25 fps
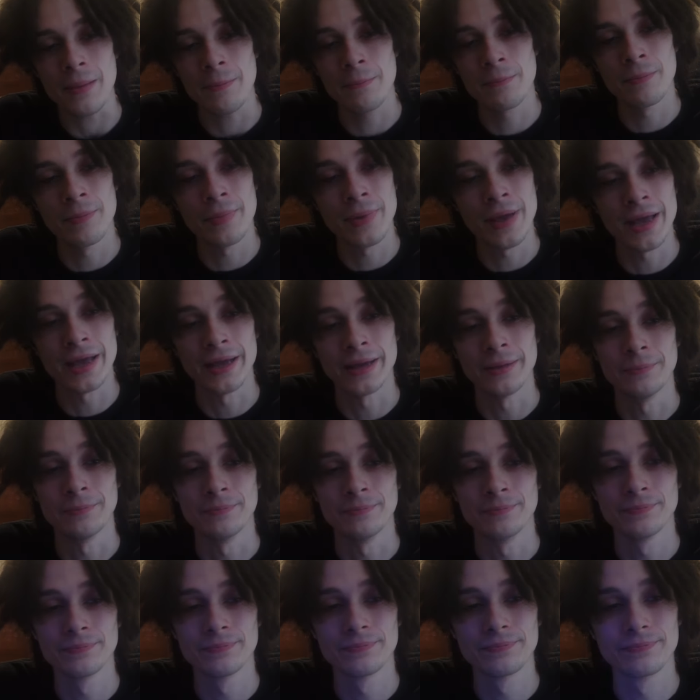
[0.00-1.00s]
man.
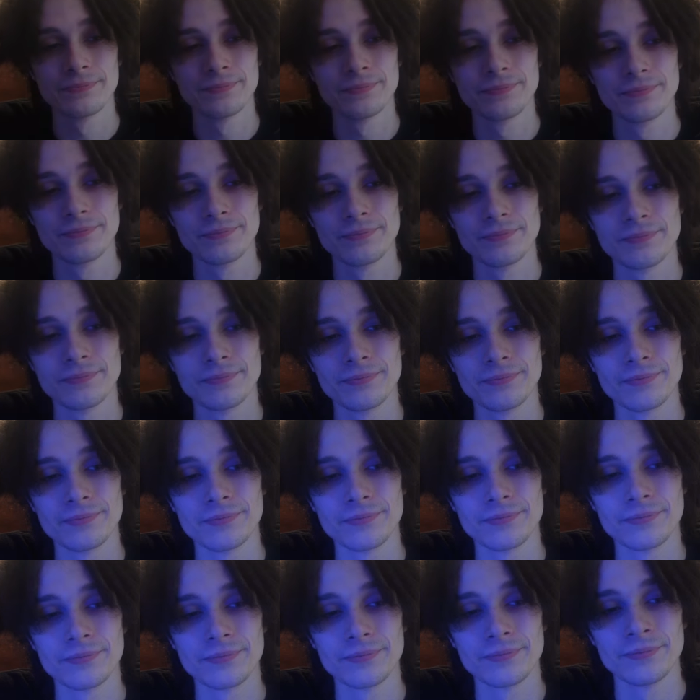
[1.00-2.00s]

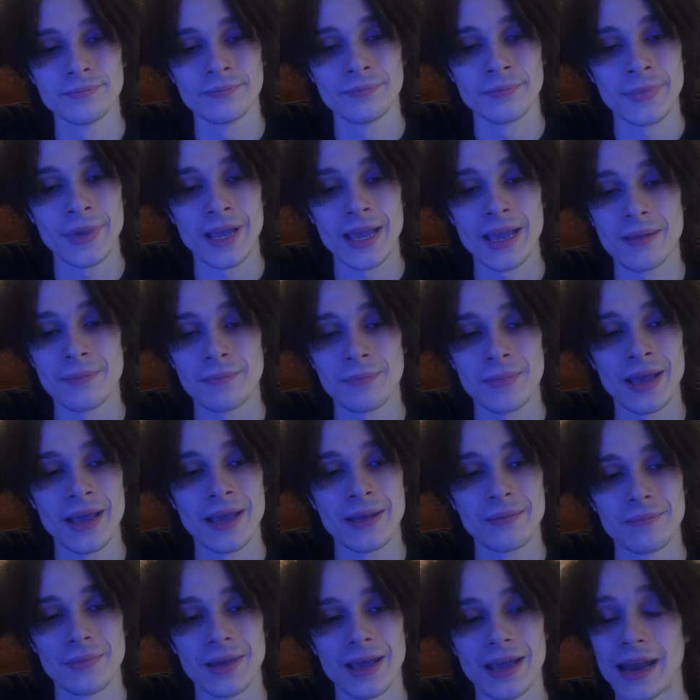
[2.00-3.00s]
Man,
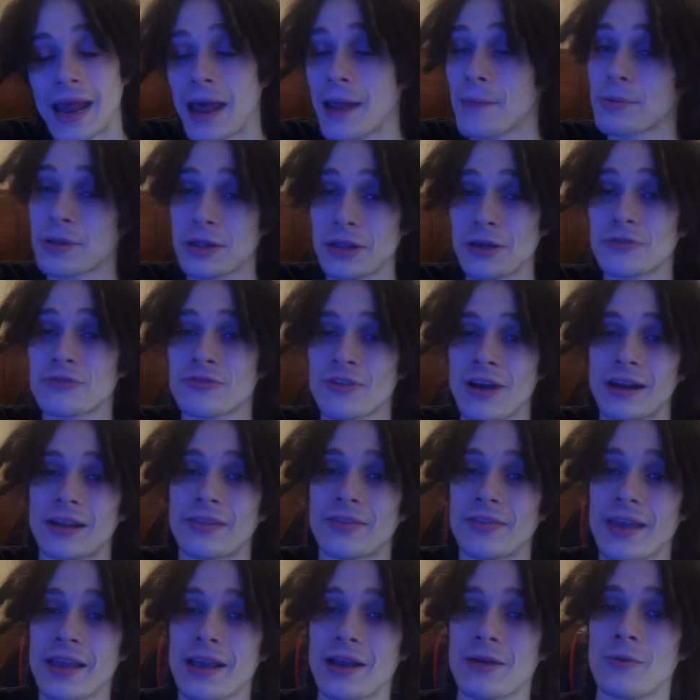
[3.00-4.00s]
man, man. I'm still trying
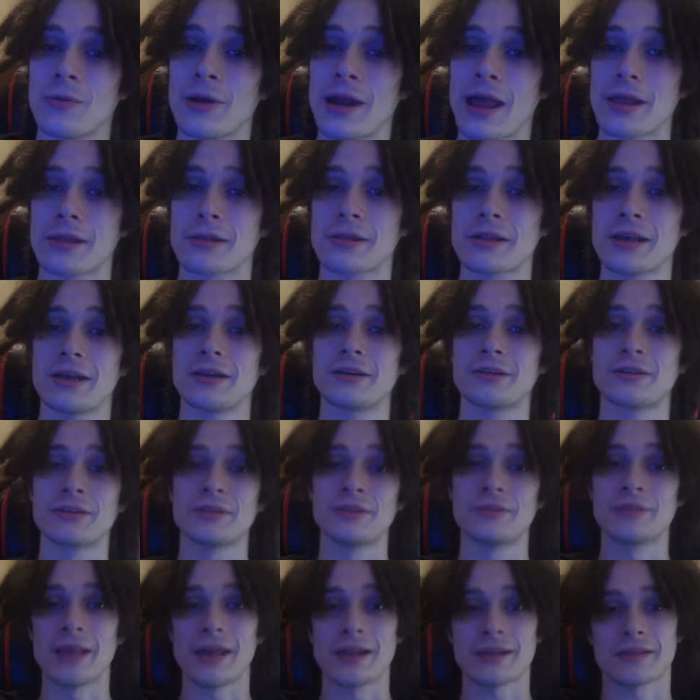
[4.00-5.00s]
to think of what I said,
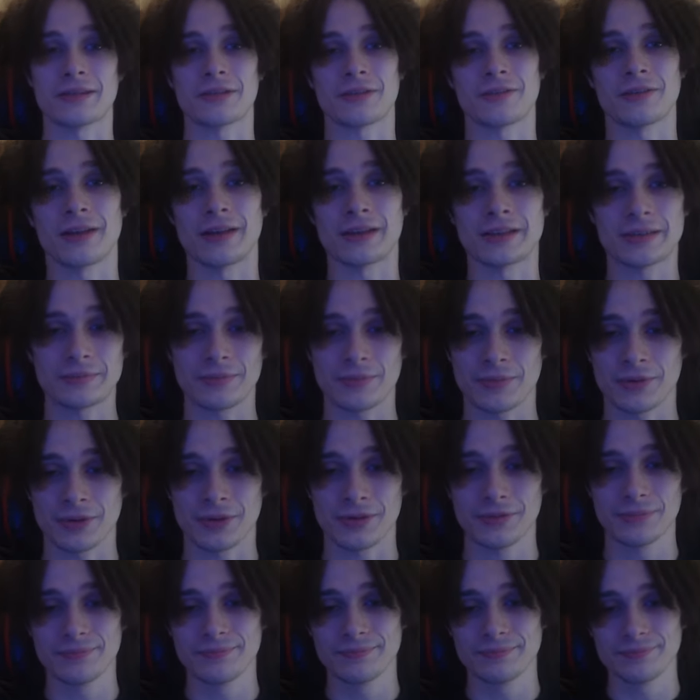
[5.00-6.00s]
dude. That's crazy.
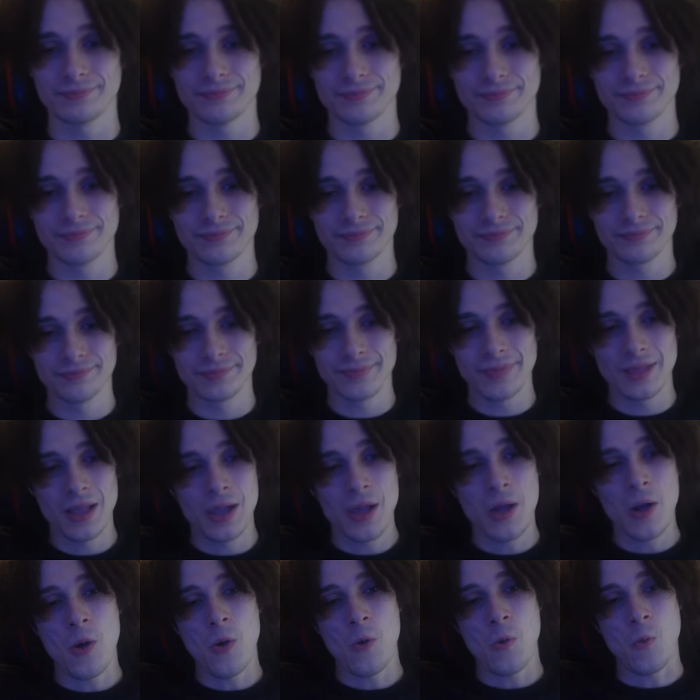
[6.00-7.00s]
Well,
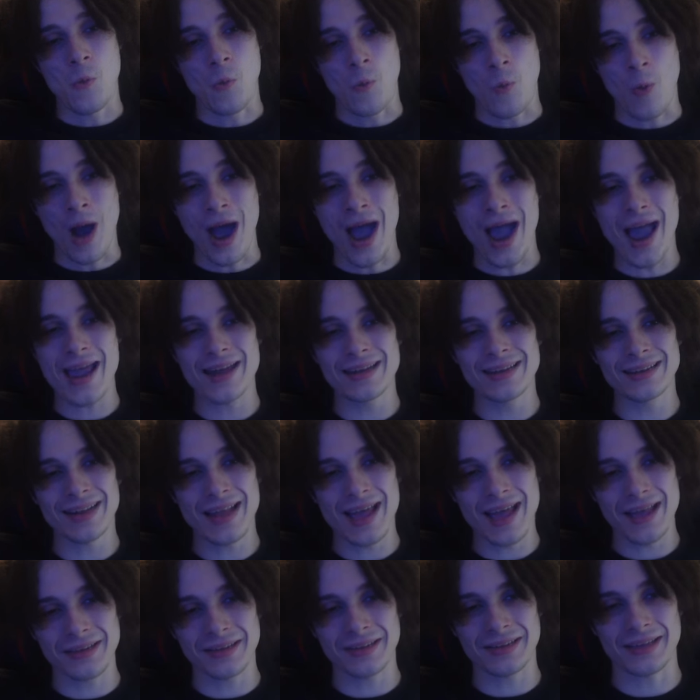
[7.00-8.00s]
Why did
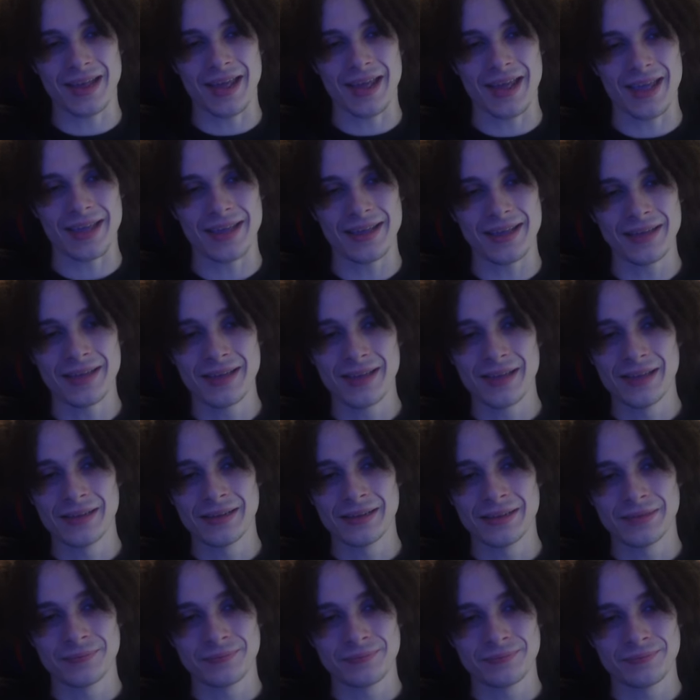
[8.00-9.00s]
I say
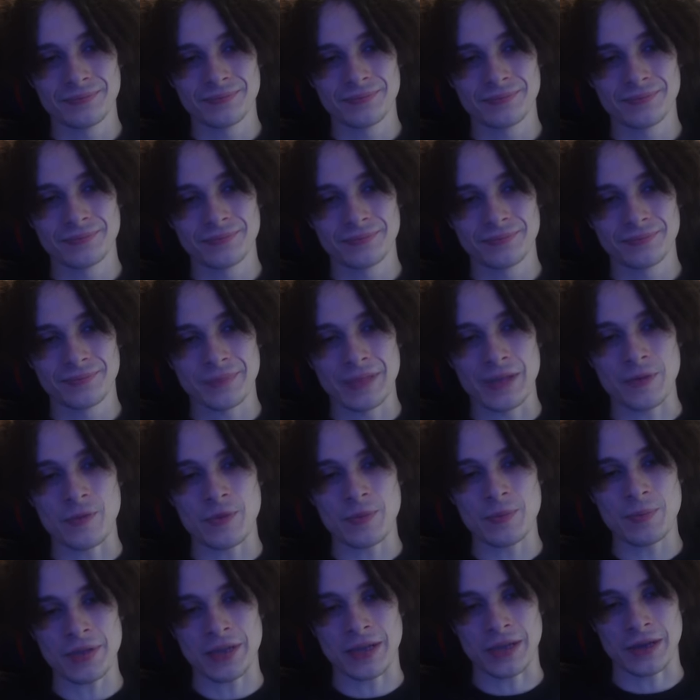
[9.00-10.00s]
it
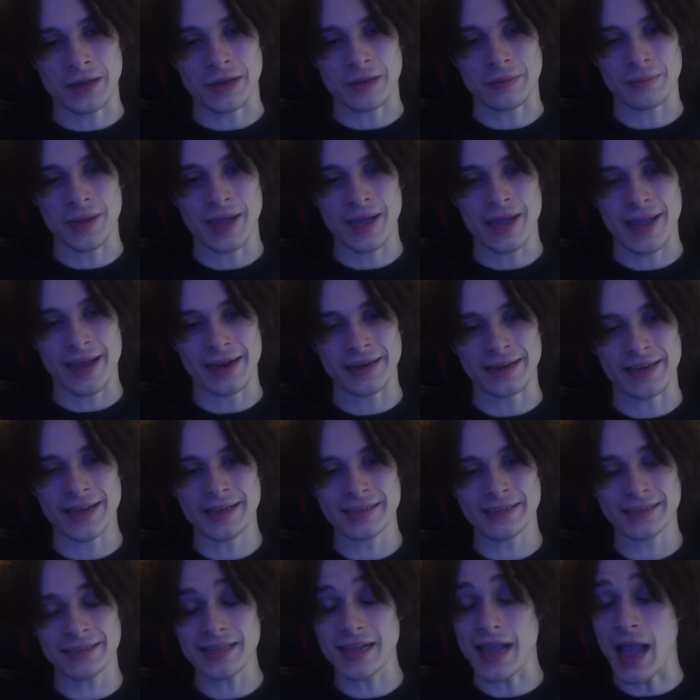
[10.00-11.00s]
was because of my
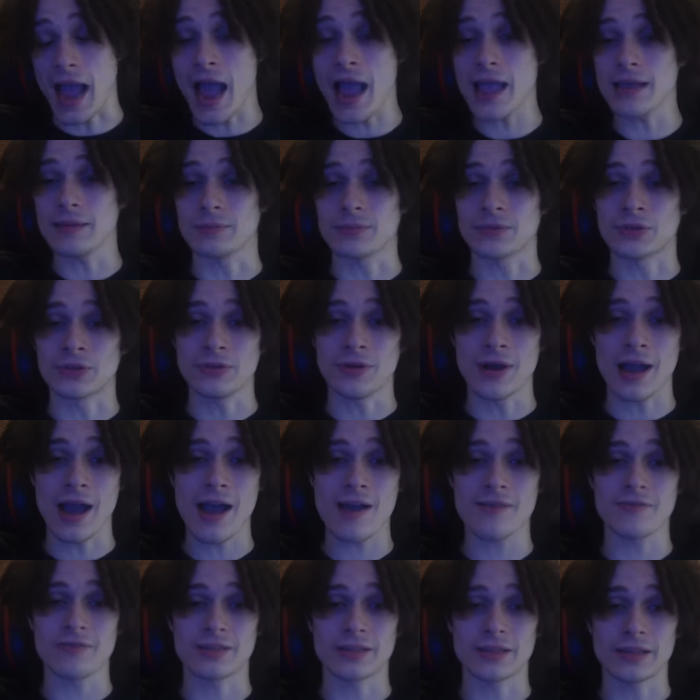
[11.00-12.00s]
ADHD. I am too
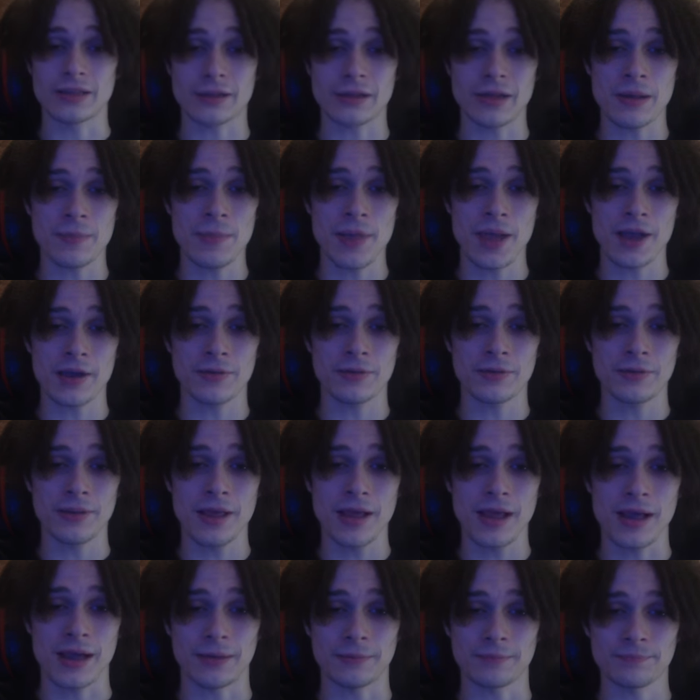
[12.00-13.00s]
high for this. I'm not gonna
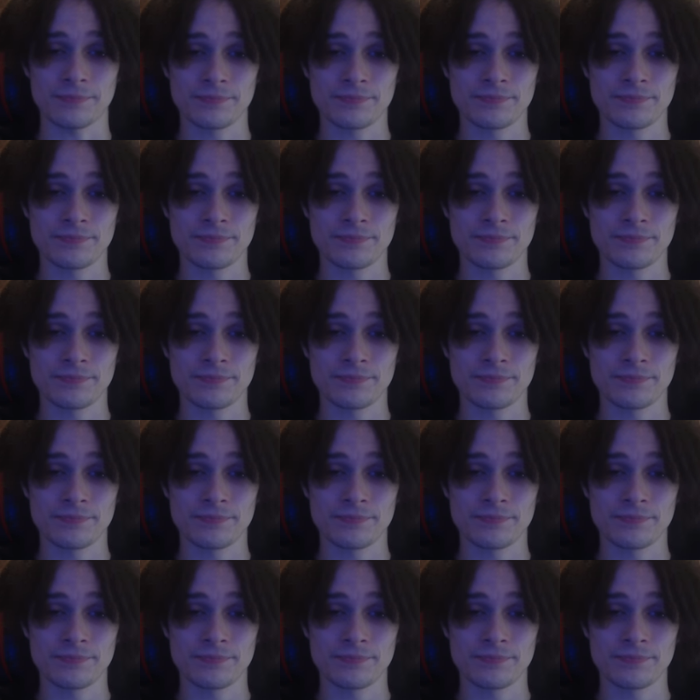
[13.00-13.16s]
lie.